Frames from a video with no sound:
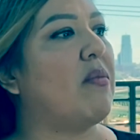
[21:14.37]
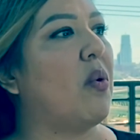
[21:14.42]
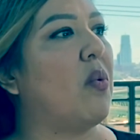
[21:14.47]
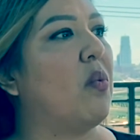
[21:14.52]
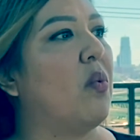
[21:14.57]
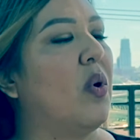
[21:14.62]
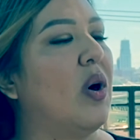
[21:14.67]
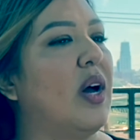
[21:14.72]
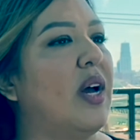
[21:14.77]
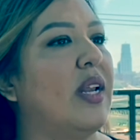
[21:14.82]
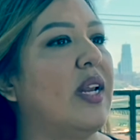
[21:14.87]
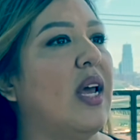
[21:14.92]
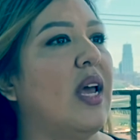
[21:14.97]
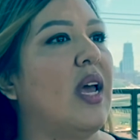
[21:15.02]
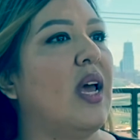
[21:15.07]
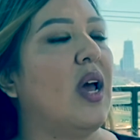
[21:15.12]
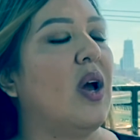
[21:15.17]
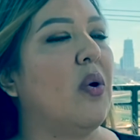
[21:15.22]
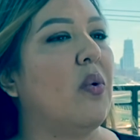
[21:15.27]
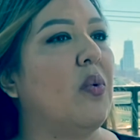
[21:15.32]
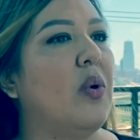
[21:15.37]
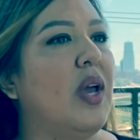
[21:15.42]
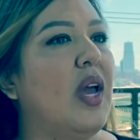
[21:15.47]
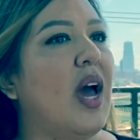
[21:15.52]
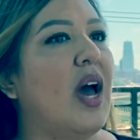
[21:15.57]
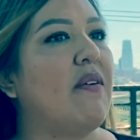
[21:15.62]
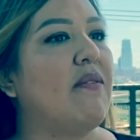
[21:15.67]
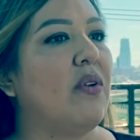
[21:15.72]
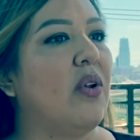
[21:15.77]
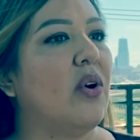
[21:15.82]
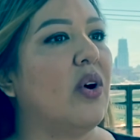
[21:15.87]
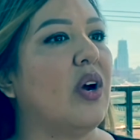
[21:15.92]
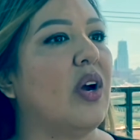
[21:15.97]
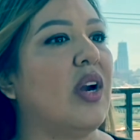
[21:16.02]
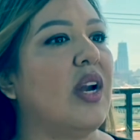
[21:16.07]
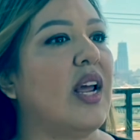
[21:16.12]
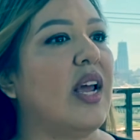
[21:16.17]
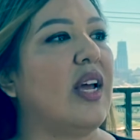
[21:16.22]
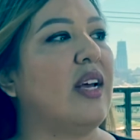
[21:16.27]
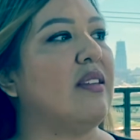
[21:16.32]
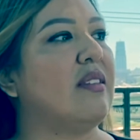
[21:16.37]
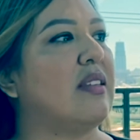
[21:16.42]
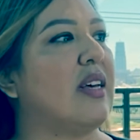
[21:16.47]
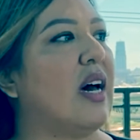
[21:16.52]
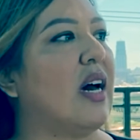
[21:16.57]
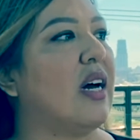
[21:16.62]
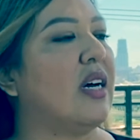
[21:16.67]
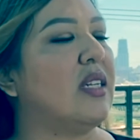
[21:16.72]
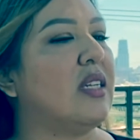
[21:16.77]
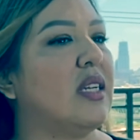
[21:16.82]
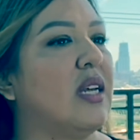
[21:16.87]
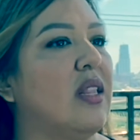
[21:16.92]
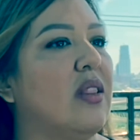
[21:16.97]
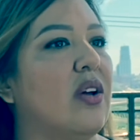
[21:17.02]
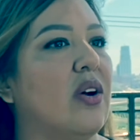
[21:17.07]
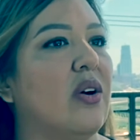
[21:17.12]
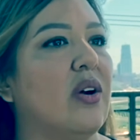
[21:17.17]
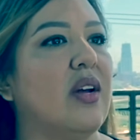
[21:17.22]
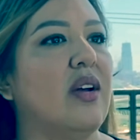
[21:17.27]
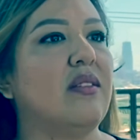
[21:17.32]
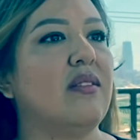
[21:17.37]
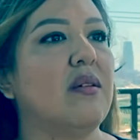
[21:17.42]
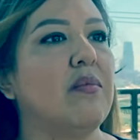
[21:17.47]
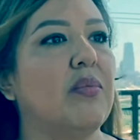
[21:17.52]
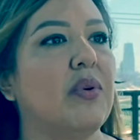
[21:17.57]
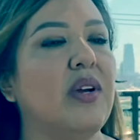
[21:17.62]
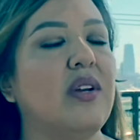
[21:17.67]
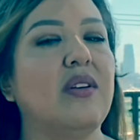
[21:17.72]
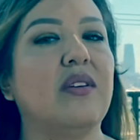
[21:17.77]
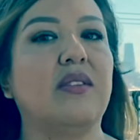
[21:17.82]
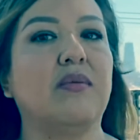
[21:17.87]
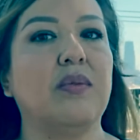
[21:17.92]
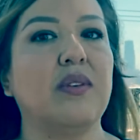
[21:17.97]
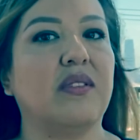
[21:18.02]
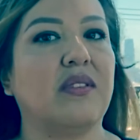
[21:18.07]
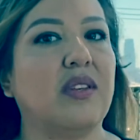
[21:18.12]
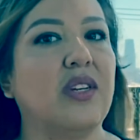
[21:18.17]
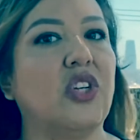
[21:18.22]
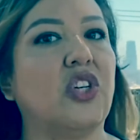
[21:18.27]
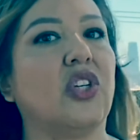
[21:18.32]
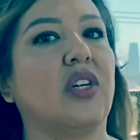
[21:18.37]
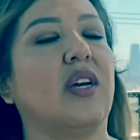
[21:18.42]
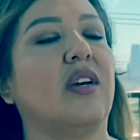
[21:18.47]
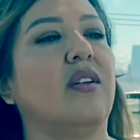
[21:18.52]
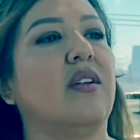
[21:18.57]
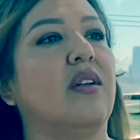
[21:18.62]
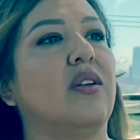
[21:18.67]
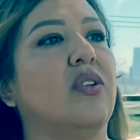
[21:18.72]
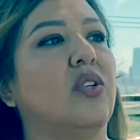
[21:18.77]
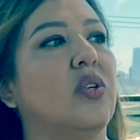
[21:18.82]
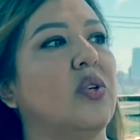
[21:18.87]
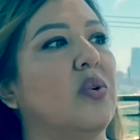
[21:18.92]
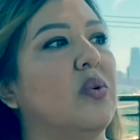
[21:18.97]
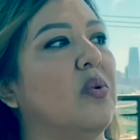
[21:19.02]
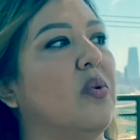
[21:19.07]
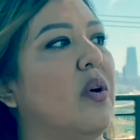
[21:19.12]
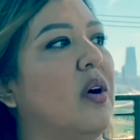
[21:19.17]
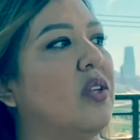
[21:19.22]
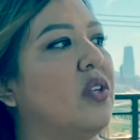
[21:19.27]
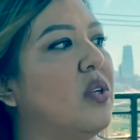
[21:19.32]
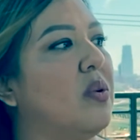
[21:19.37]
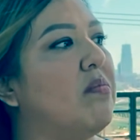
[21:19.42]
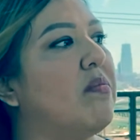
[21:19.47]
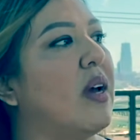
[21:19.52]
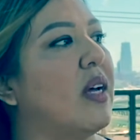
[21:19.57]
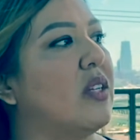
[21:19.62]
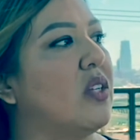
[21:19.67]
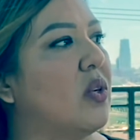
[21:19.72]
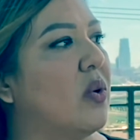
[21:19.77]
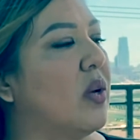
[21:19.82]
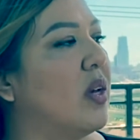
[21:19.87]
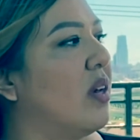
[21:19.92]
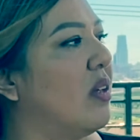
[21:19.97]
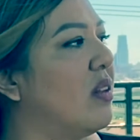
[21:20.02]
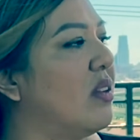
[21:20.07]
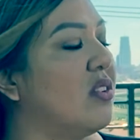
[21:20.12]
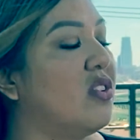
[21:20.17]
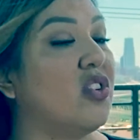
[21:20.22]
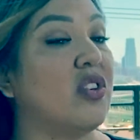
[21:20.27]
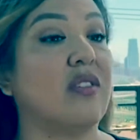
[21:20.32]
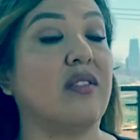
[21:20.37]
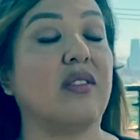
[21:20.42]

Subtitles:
what we have learned is that there is a predisposition to mental illness, just